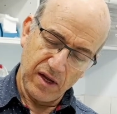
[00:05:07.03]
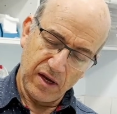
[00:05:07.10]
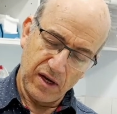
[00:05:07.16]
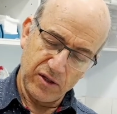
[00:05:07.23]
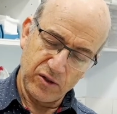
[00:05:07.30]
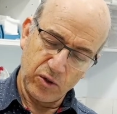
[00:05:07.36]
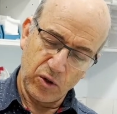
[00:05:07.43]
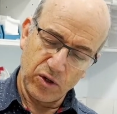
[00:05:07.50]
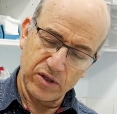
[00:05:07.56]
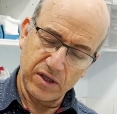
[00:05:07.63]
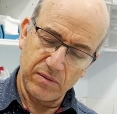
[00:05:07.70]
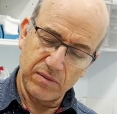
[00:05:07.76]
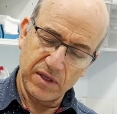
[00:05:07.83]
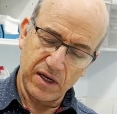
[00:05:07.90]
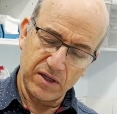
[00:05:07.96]
I used to ask him
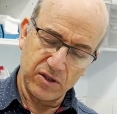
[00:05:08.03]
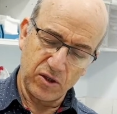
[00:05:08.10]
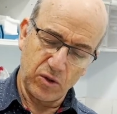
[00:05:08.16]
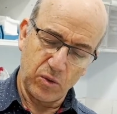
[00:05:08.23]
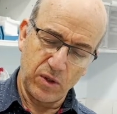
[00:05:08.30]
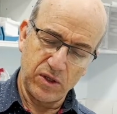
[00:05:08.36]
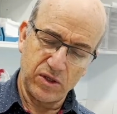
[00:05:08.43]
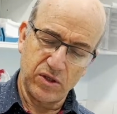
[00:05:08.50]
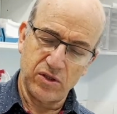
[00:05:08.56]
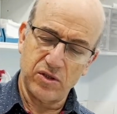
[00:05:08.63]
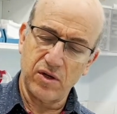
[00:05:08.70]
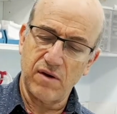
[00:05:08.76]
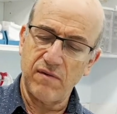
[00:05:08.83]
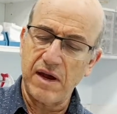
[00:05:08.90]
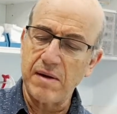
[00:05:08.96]
tons of questions. So
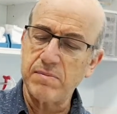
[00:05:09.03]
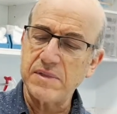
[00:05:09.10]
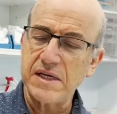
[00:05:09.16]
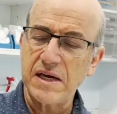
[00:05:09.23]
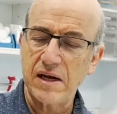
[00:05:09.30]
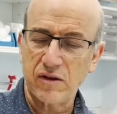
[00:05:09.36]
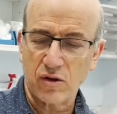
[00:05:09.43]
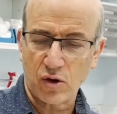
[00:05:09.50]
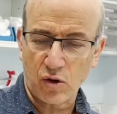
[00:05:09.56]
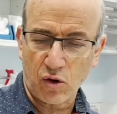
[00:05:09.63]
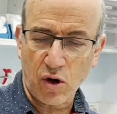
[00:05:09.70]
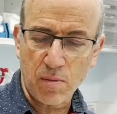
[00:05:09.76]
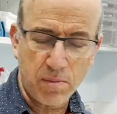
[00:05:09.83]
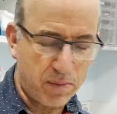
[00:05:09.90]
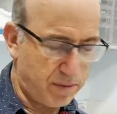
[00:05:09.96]
I've emptied out the
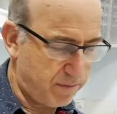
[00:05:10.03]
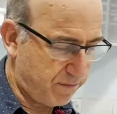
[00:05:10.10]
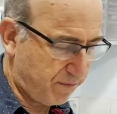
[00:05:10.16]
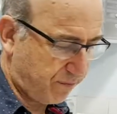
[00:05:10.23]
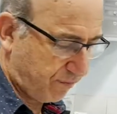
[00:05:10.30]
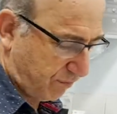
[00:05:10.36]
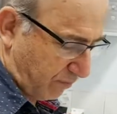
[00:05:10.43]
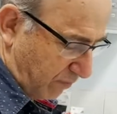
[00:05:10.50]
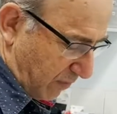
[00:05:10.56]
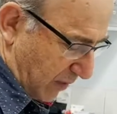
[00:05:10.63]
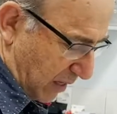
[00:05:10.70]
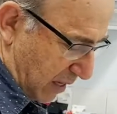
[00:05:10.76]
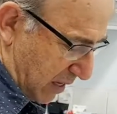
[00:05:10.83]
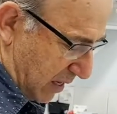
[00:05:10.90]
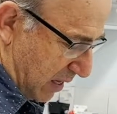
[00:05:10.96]
crop.
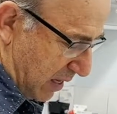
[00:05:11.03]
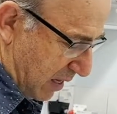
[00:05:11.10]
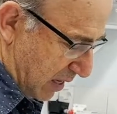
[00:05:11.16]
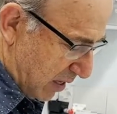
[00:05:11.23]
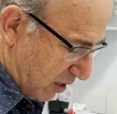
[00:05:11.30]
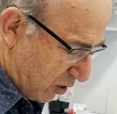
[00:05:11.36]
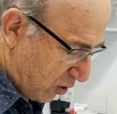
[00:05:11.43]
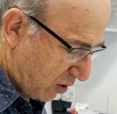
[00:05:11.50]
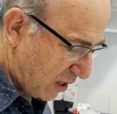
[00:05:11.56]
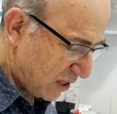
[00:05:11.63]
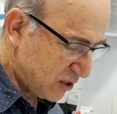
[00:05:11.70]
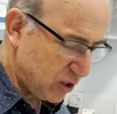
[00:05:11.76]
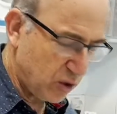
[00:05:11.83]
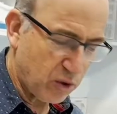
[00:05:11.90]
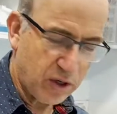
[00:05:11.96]
You can
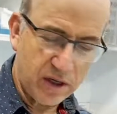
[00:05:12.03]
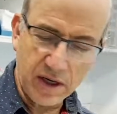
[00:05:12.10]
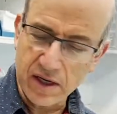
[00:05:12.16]
actually look in here,